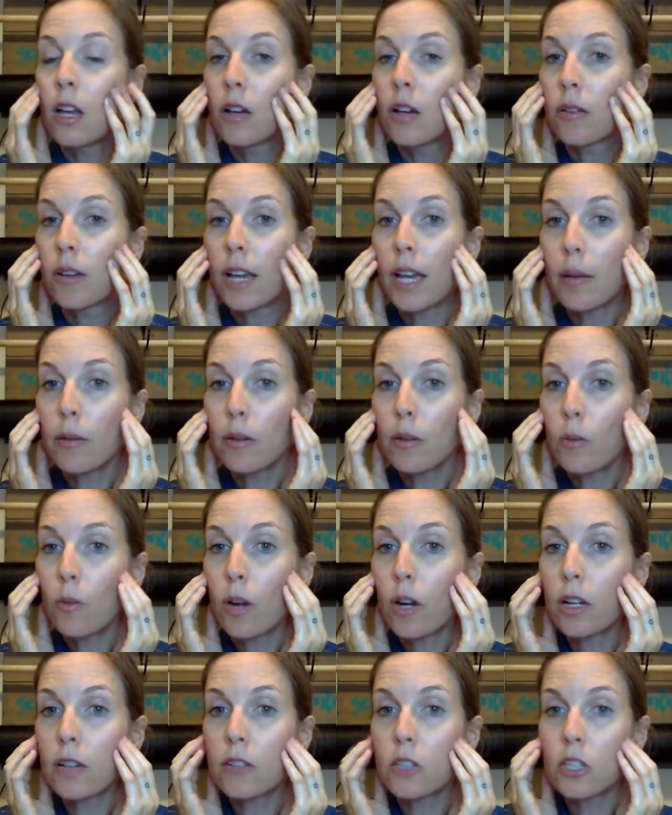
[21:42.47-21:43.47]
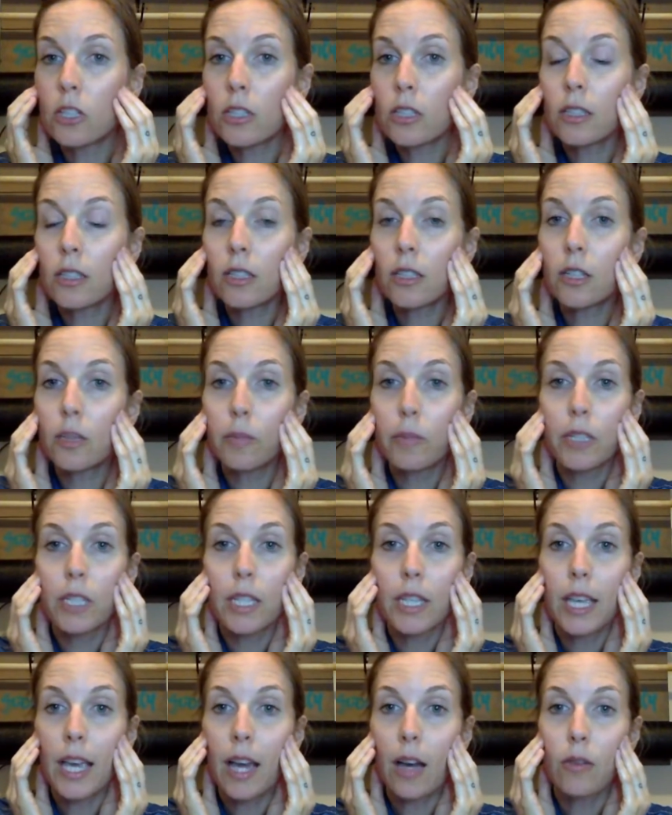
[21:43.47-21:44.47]
Okay, I'm going to walk just a little bit
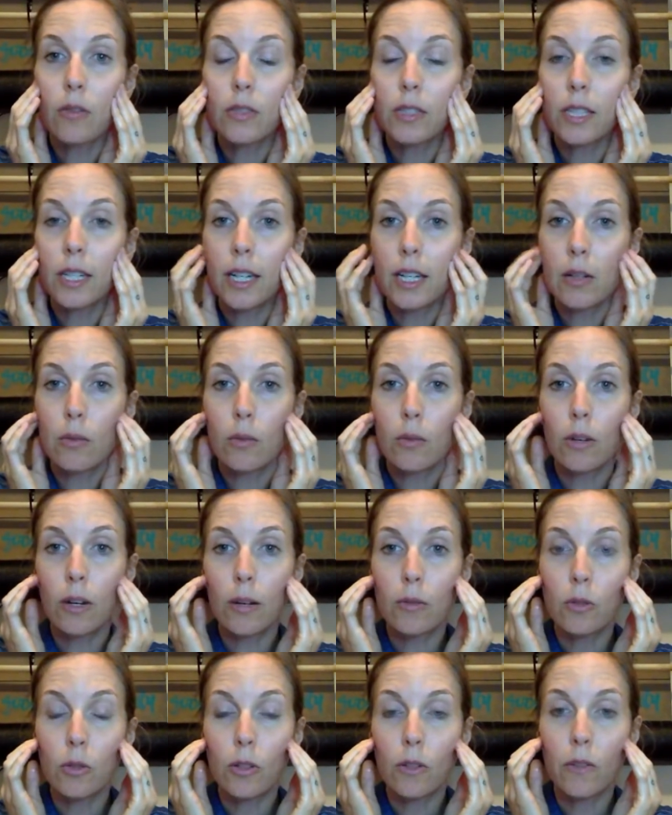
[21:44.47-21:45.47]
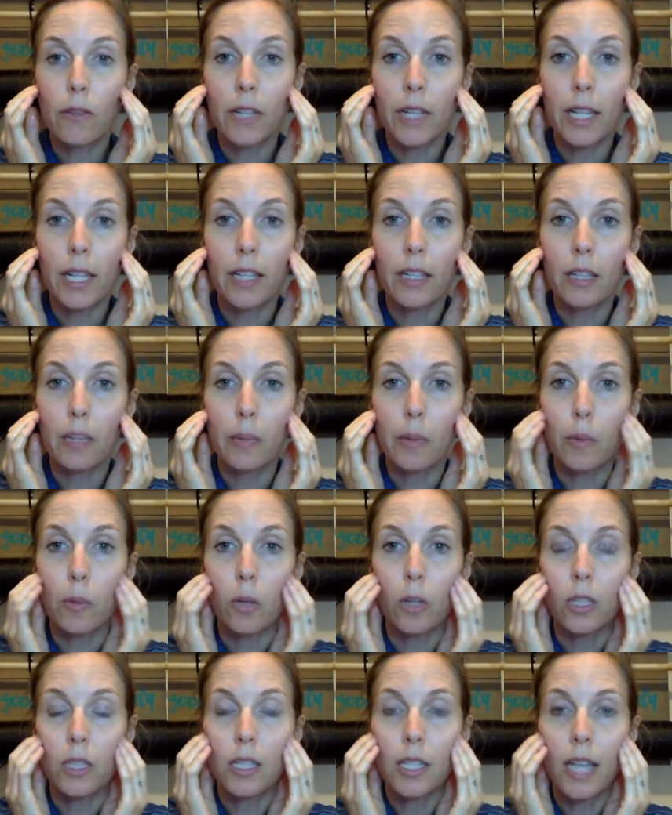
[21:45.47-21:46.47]
to the outside where I'm sort of feeling a little bit
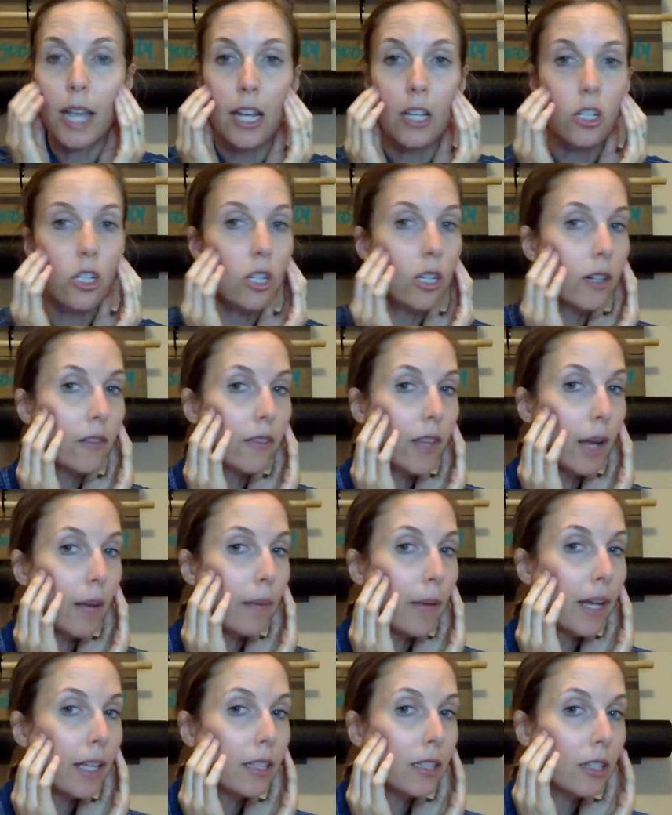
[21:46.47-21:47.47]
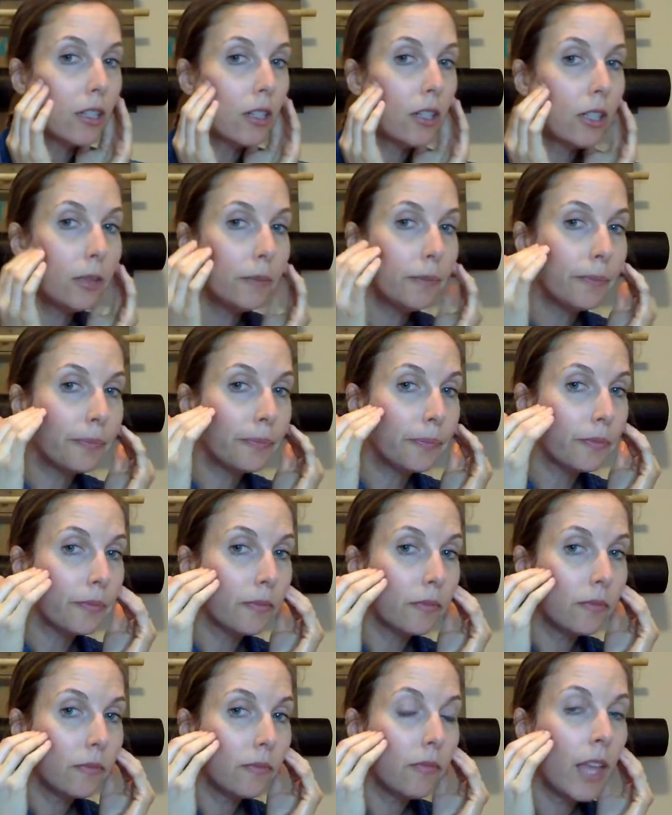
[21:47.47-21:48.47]
more tension of that masseter.
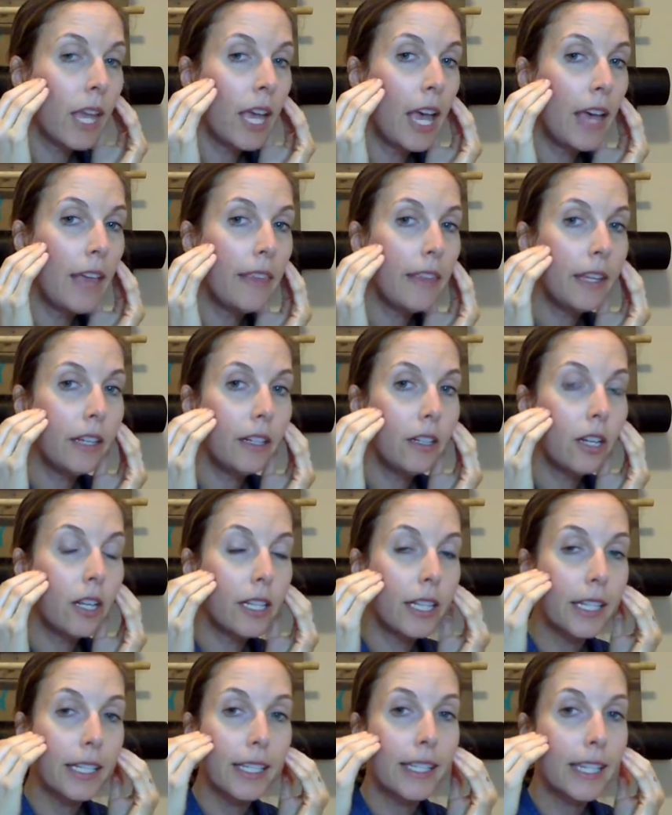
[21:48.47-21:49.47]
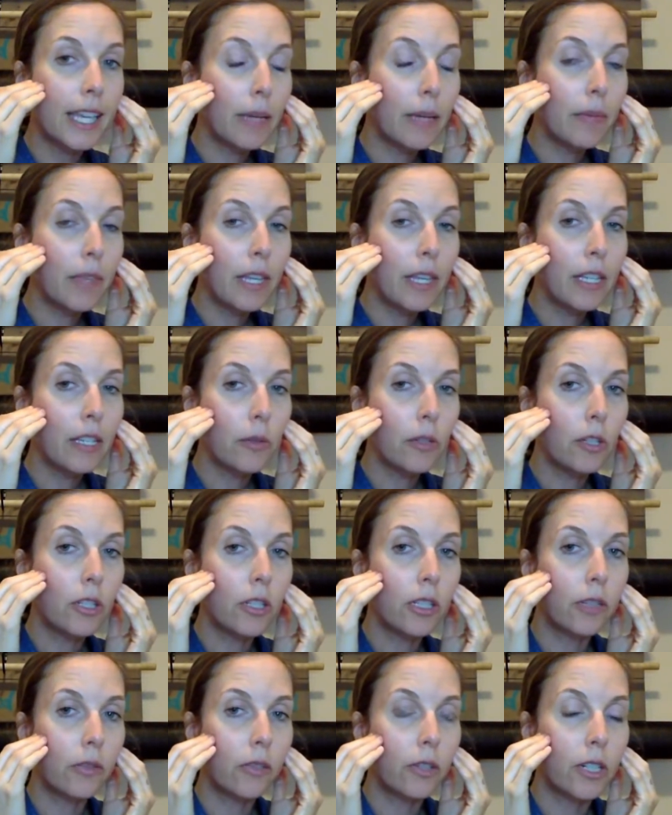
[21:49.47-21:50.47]
And then the same thing as we
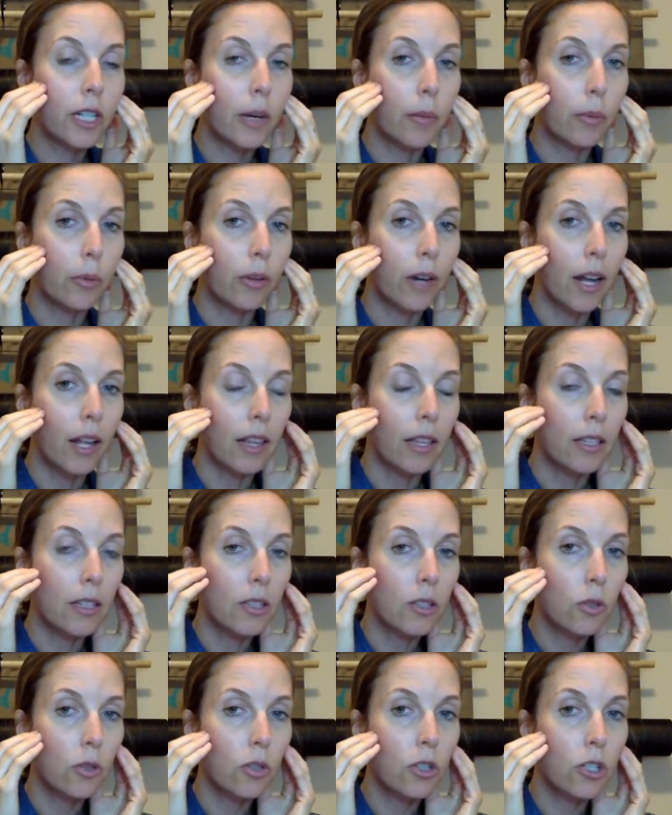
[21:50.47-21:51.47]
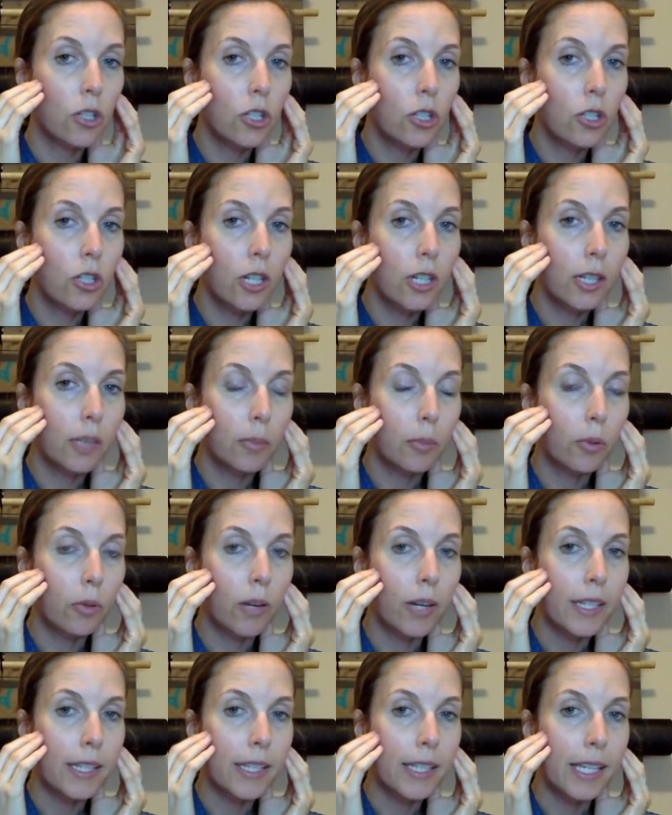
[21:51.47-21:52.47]
just did for temporalis. So you're just gently
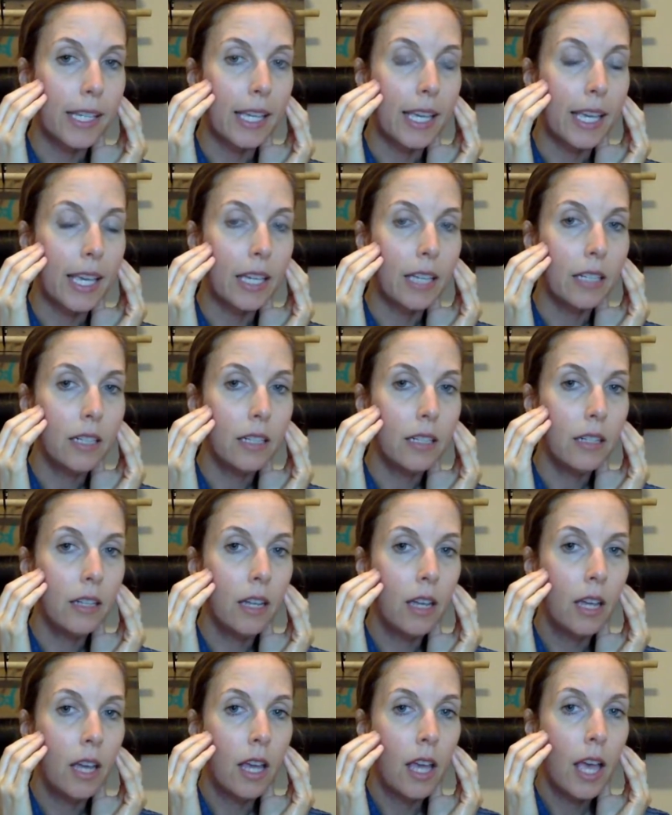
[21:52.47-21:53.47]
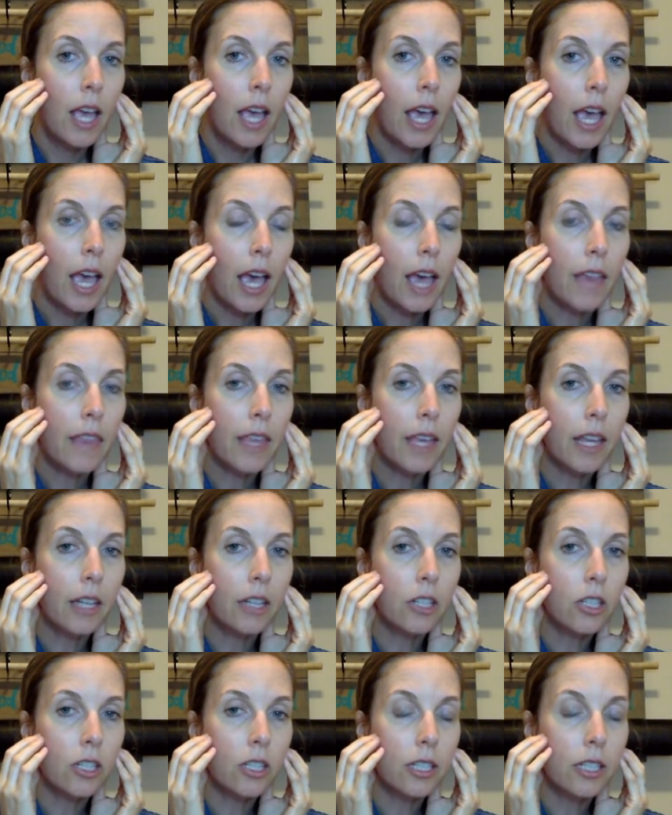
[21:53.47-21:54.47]
pressing in and
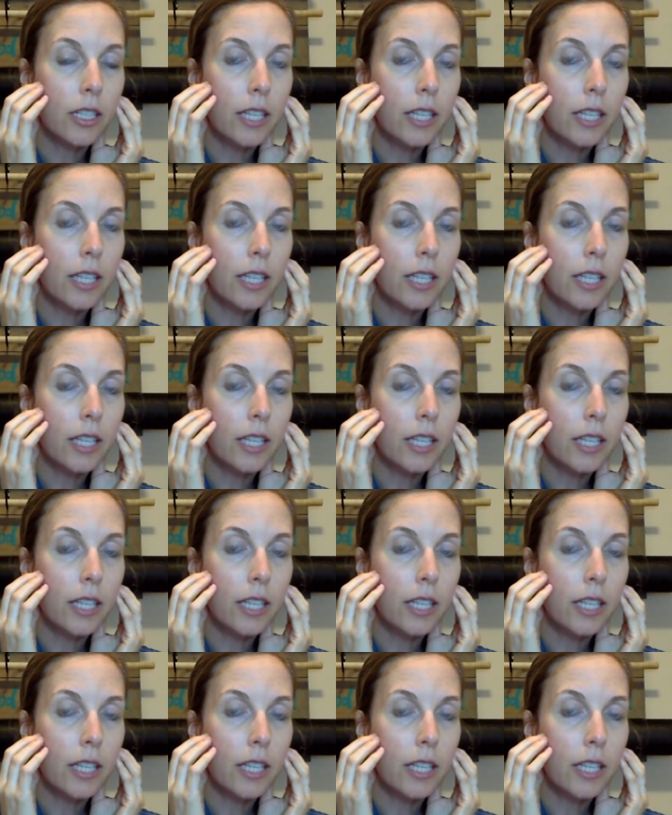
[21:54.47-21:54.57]
then just